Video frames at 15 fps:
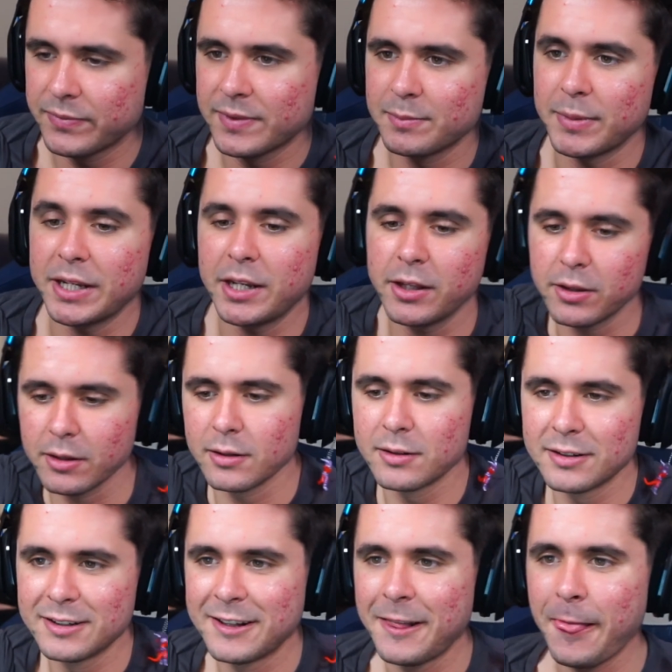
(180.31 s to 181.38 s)
Me neither.
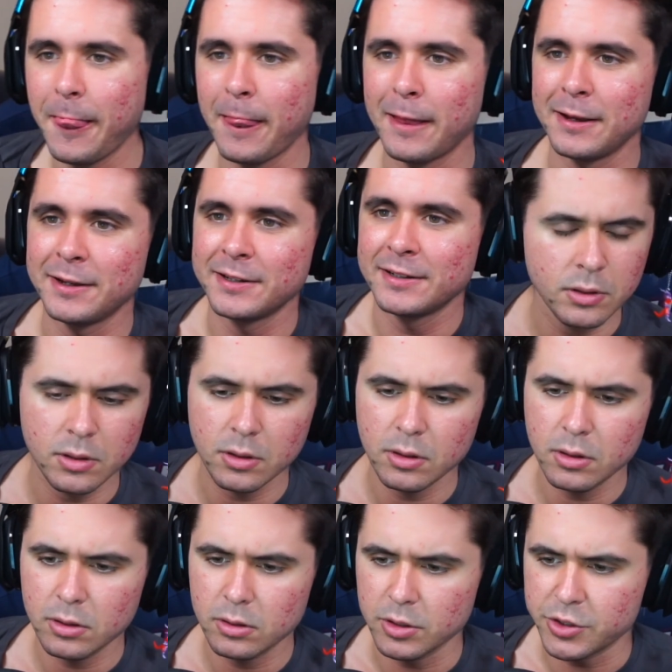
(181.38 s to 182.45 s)

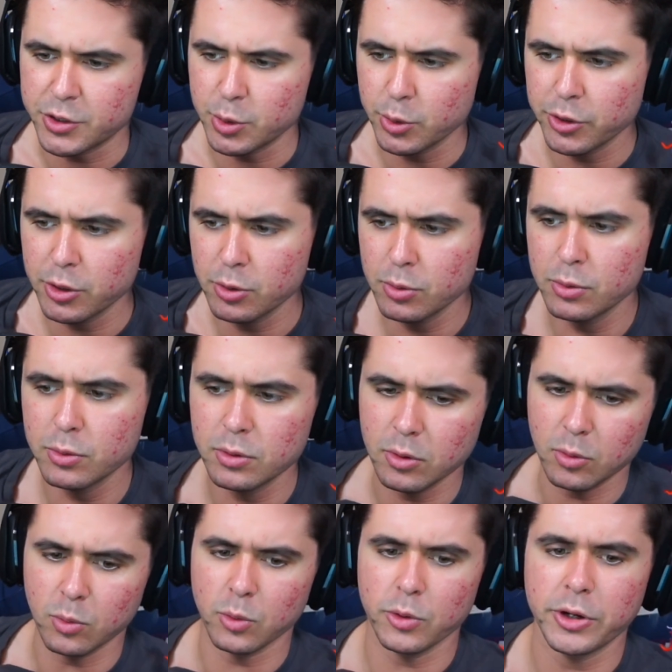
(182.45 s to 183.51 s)
The two of you
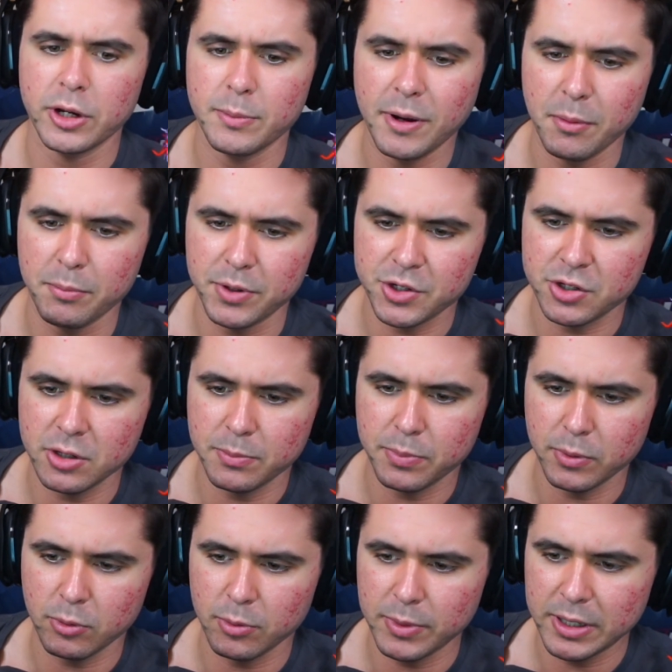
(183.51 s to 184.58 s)
worried about Bishop,
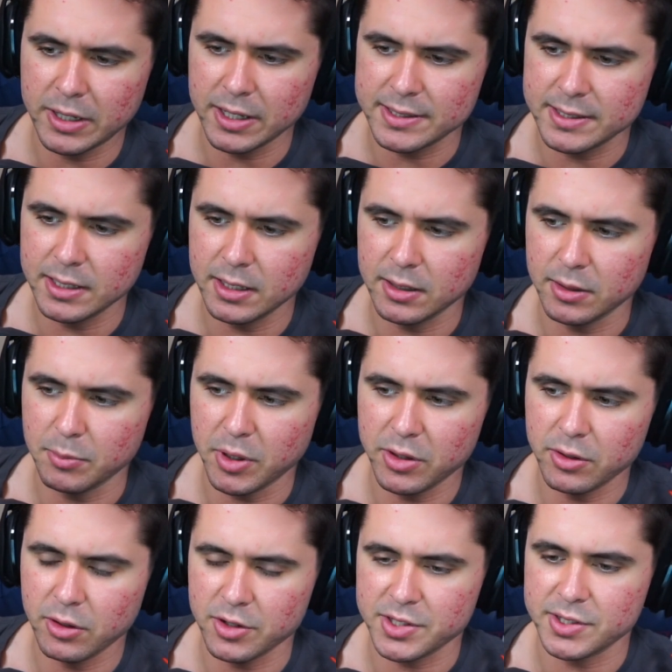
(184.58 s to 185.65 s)
Roman Kenshi, and the
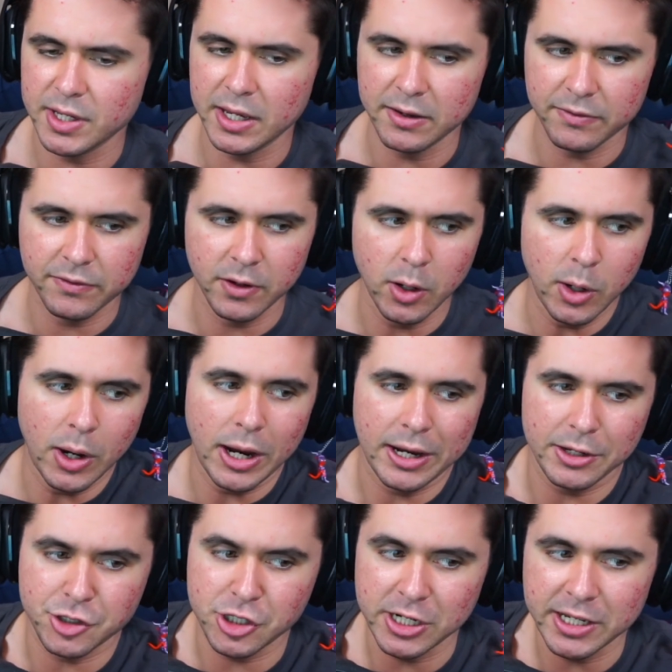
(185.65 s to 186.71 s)
mother are safe. Oh yeah,
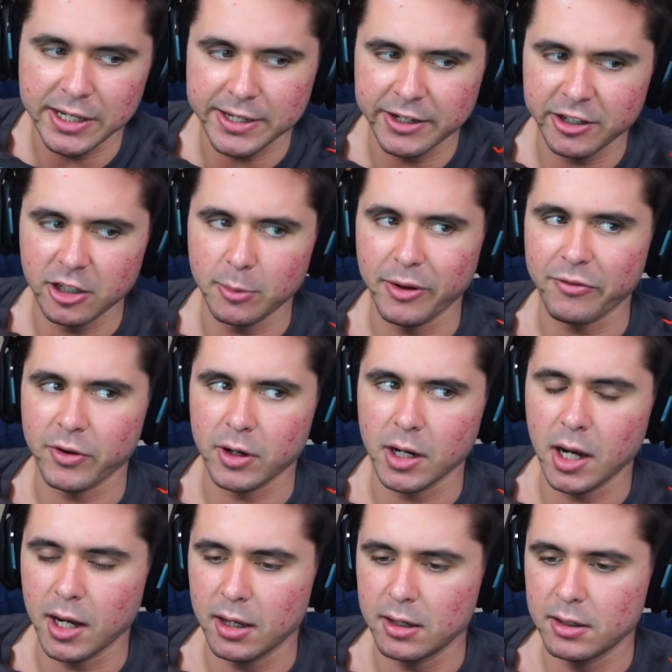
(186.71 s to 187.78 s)
she didn't kill him. I
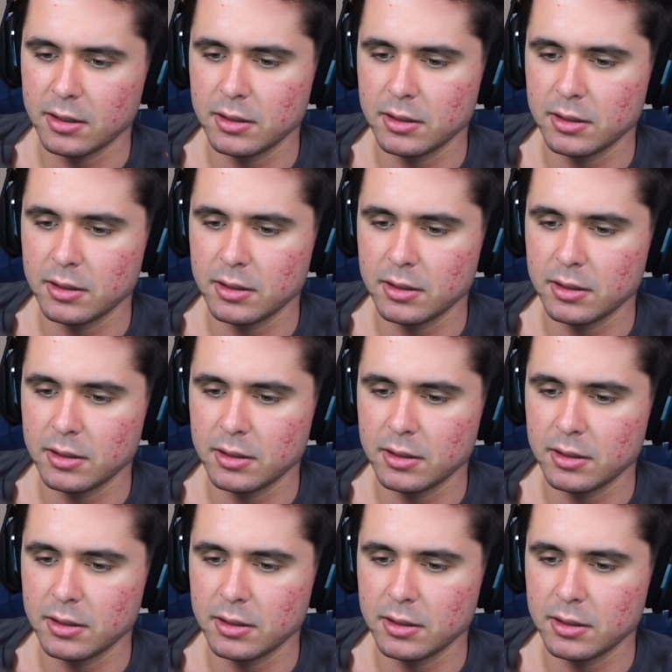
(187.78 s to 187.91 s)
forgot.